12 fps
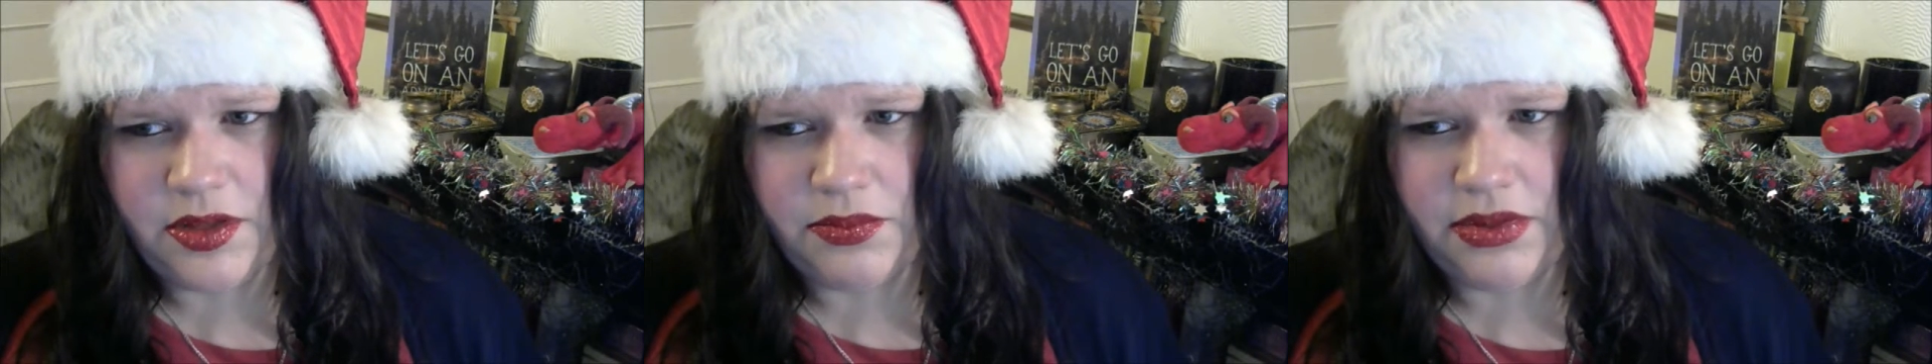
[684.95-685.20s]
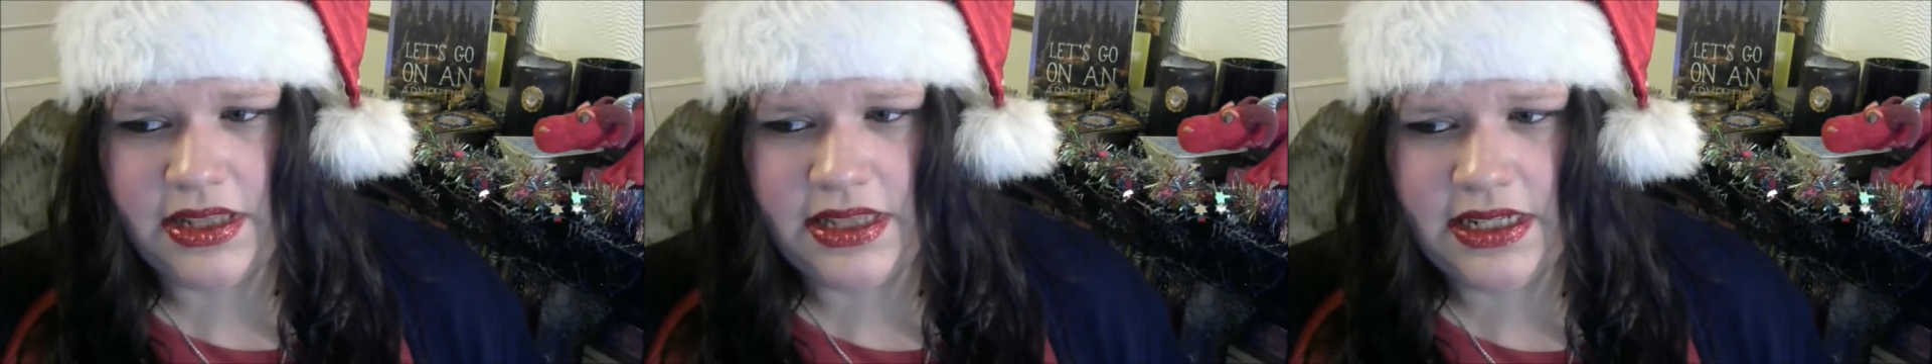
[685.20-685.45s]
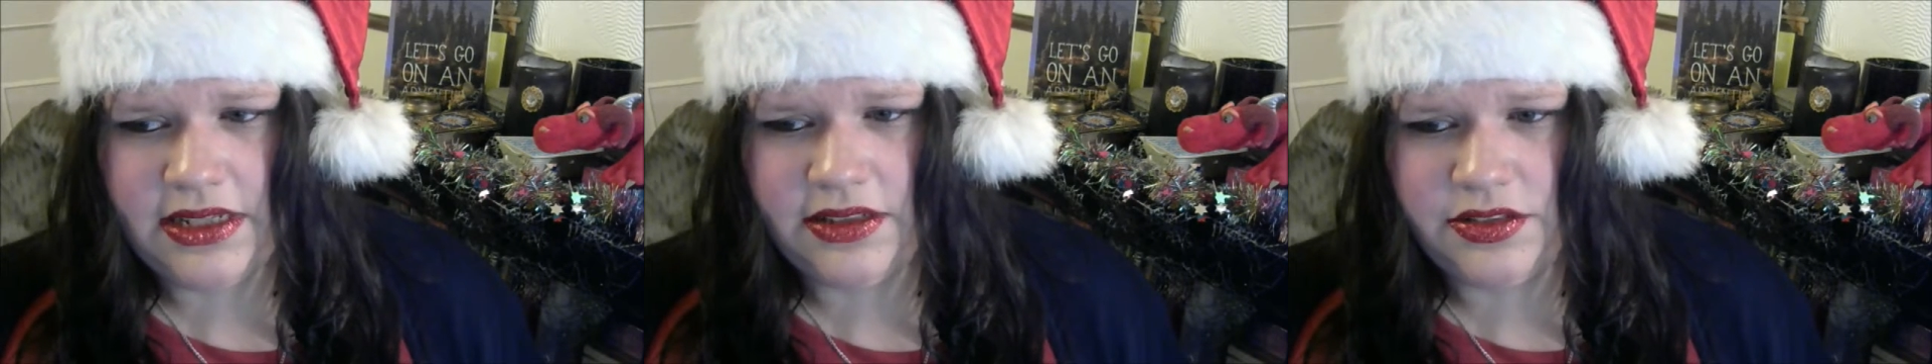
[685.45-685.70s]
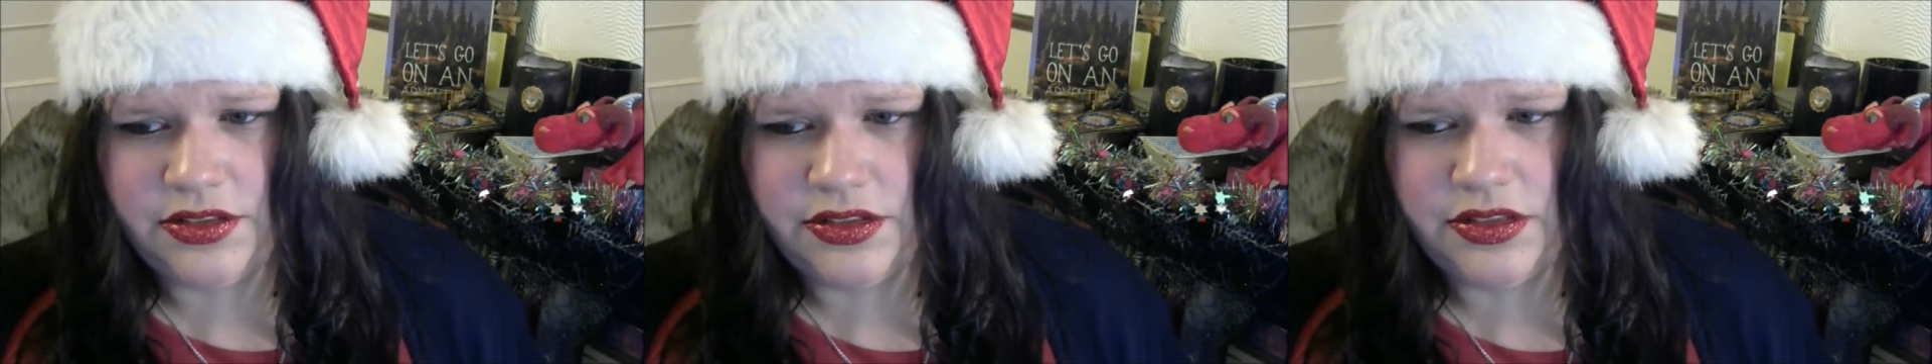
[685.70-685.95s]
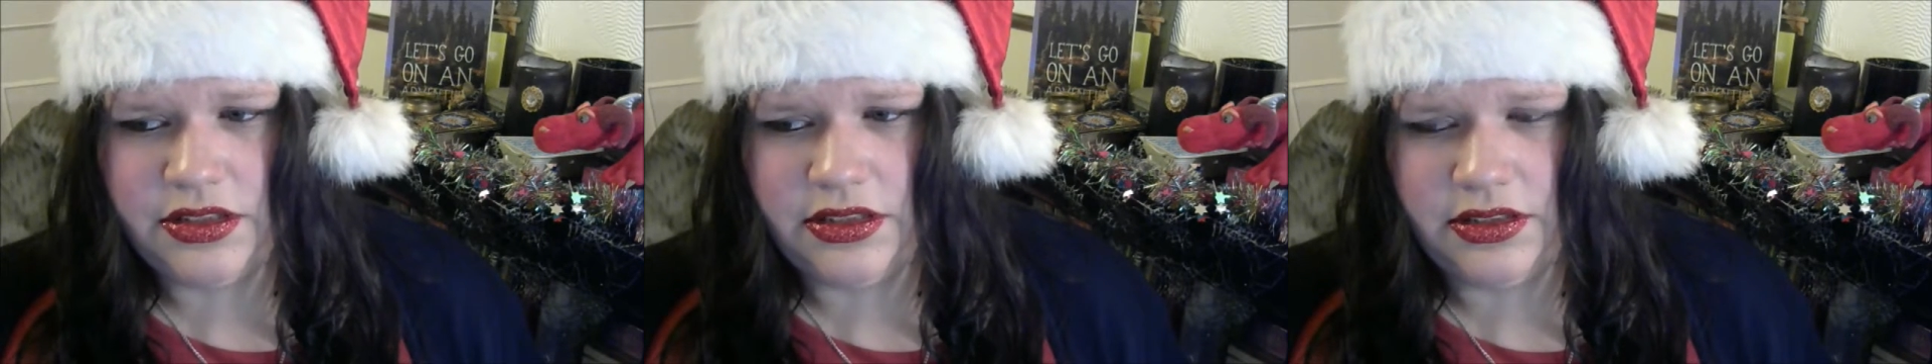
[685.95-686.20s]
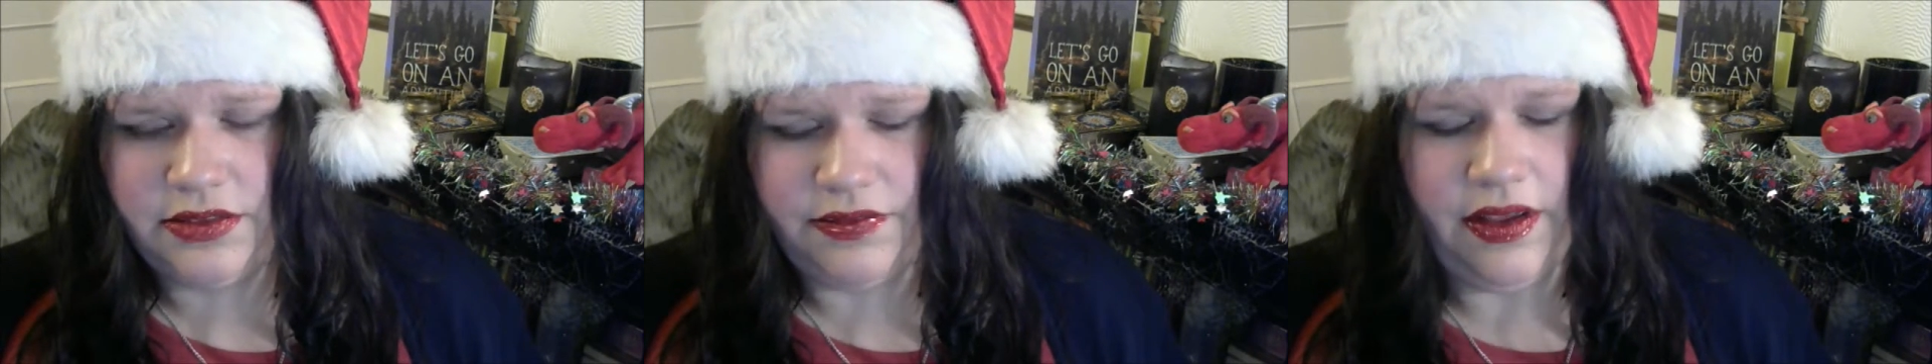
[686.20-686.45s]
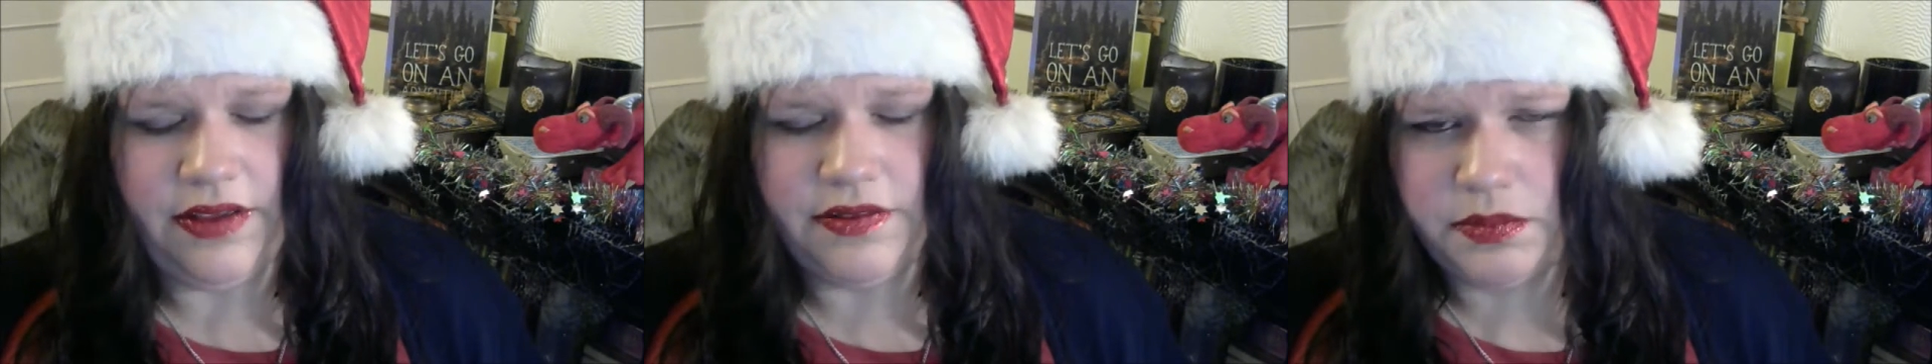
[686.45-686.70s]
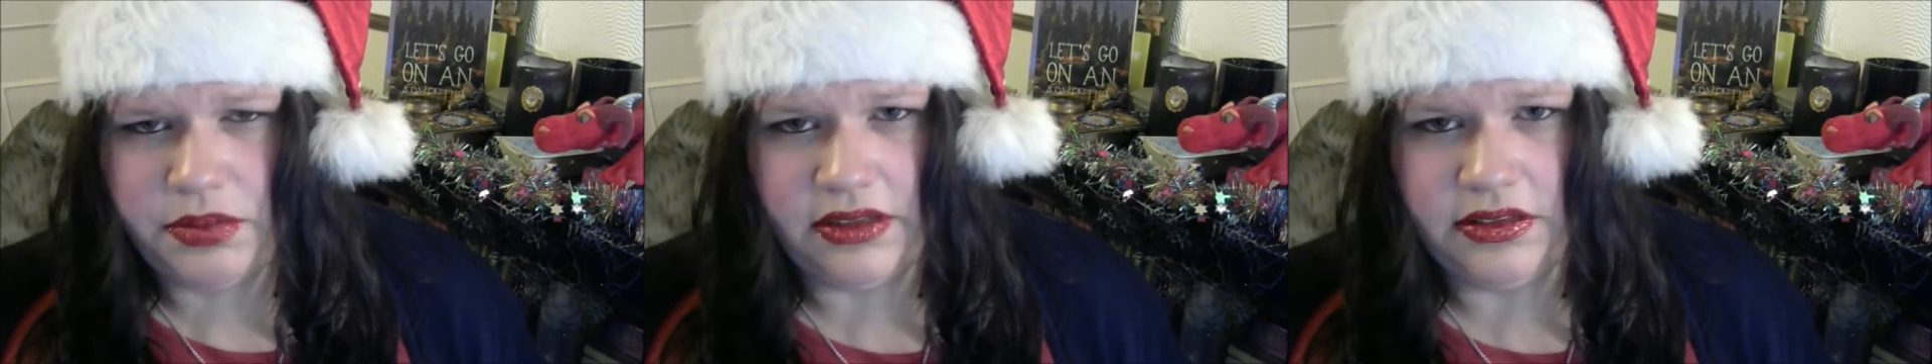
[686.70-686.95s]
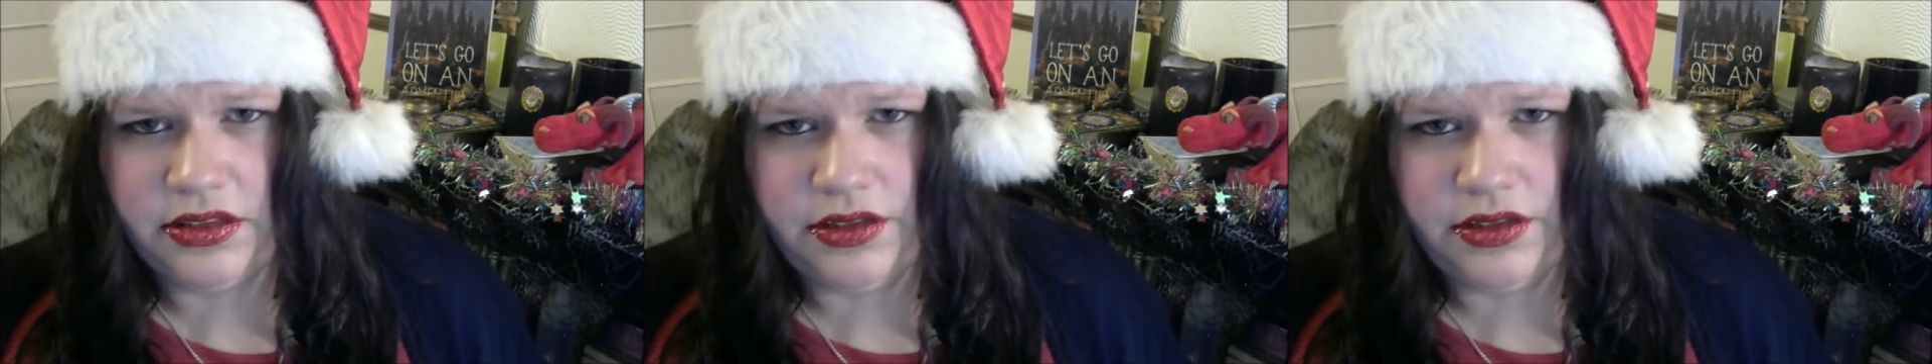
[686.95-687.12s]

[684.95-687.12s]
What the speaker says: but I think it's just to survive the present,